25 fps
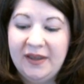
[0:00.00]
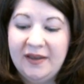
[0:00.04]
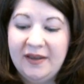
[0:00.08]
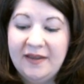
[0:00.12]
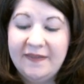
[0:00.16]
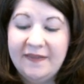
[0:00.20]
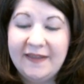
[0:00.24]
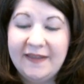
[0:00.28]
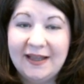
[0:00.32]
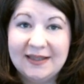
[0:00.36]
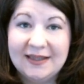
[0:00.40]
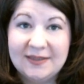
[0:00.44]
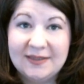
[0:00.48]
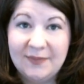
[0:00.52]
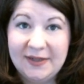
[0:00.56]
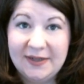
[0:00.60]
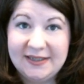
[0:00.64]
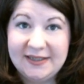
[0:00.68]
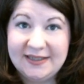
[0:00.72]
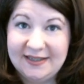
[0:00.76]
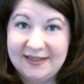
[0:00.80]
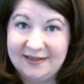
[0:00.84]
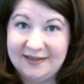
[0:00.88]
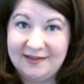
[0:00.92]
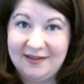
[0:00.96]
that's my
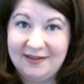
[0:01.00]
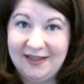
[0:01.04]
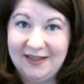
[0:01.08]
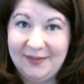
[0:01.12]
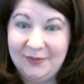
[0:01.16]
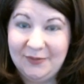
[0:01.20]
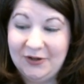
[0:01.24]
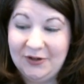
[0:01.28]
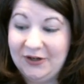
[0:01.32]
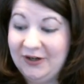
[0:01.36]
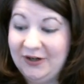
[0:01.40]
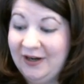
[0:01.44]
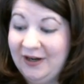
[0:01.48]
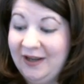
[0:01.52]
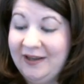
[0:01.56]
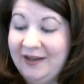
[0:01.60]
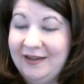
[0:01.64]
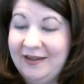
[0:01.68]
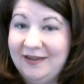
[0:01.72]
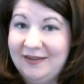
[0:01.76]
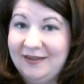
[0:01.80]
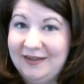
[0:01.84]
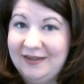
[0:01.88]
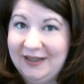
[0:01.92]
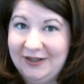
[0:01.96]
disclaimer
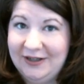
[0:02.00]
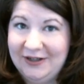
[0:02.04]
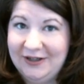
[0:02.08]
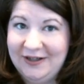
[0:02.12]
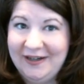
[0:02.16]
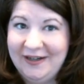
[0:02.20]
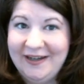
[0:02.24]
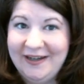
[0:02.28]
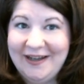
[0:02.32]
there.